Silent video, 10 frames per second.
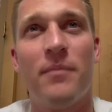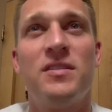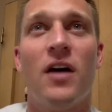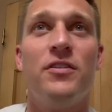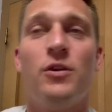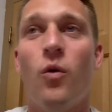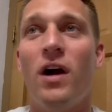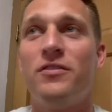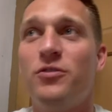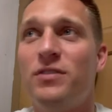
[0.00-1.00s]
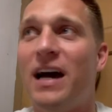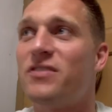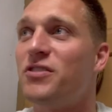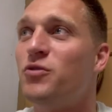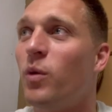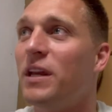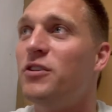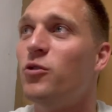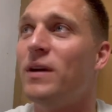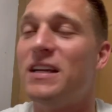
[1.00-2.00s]
I'm telling you what,
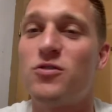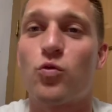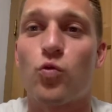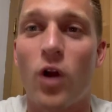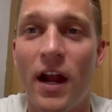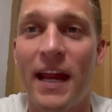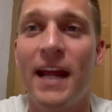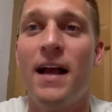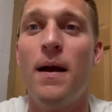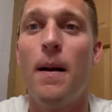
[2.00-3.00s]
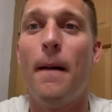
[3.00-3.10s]
2022 is running